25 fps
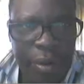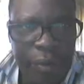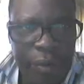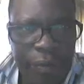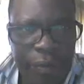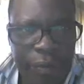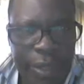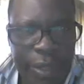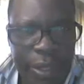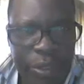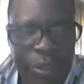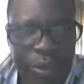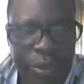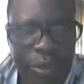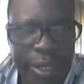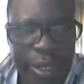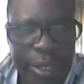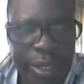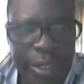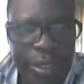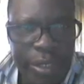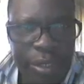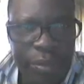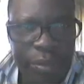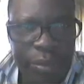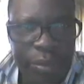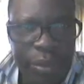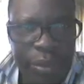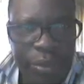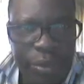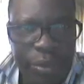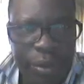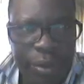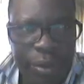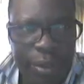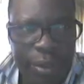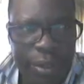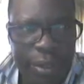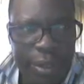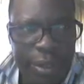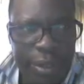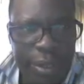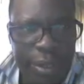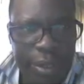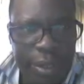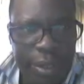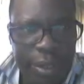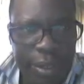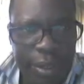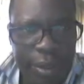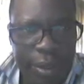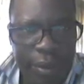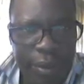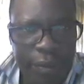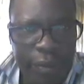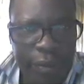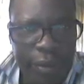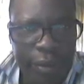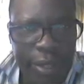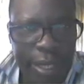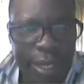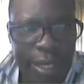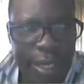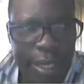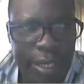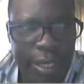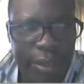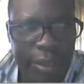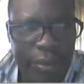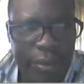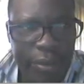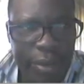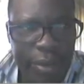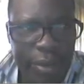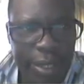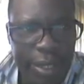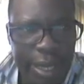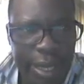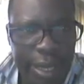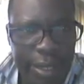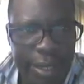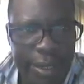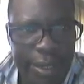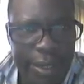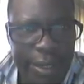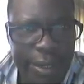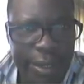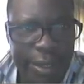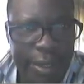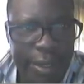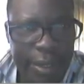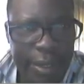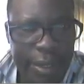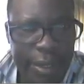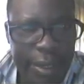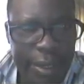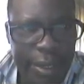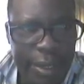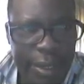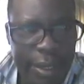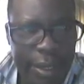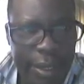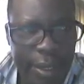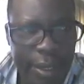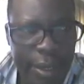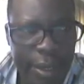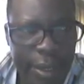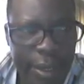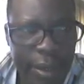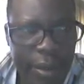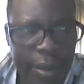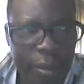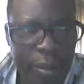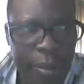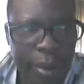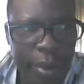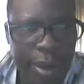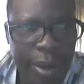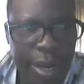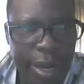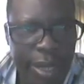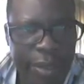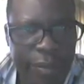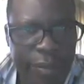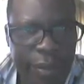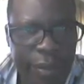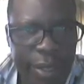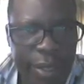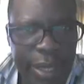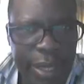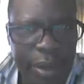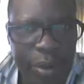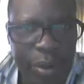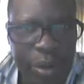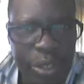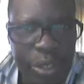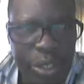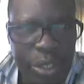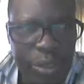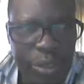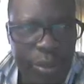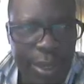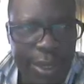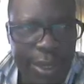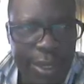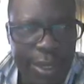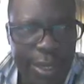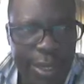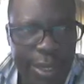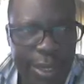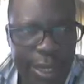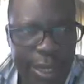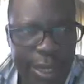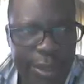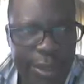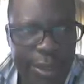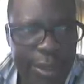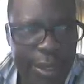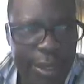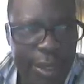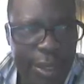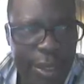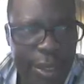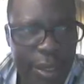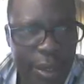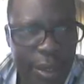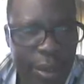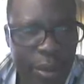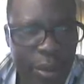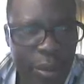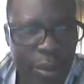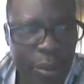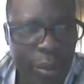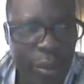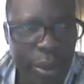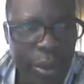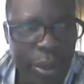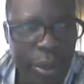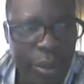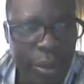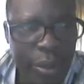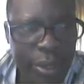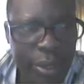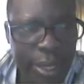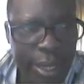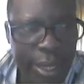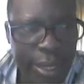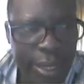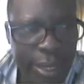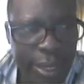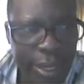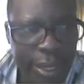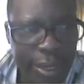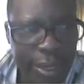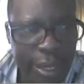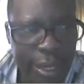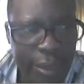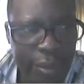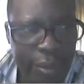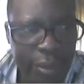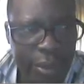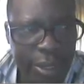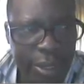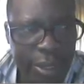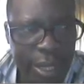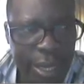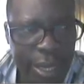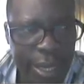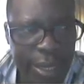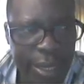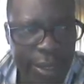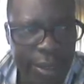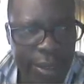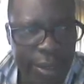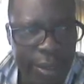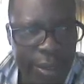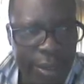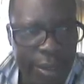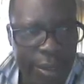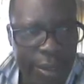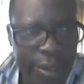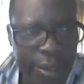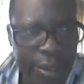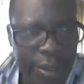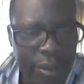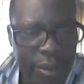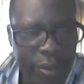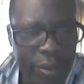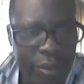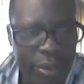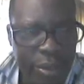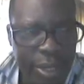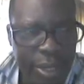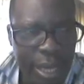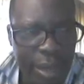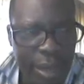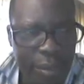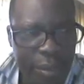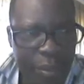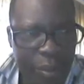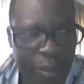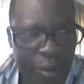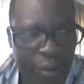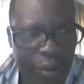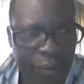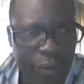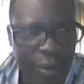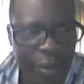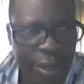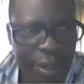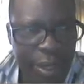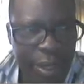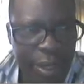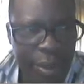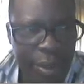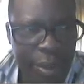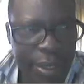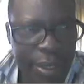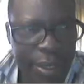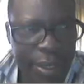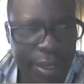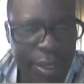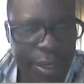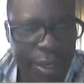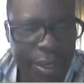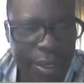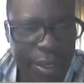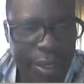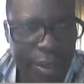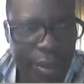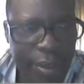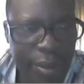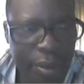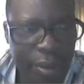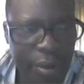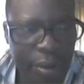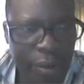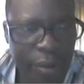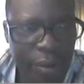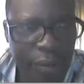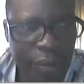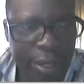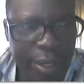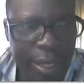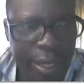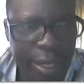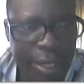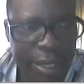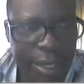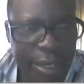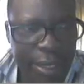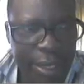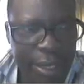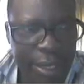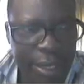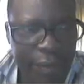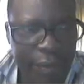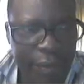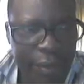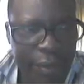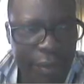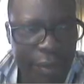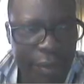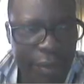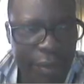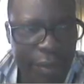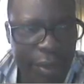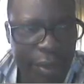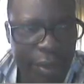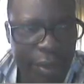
of the joint distribution for the discrete case. Whereas for the continuous case, we use the integral sign to sum over the what? Over the interval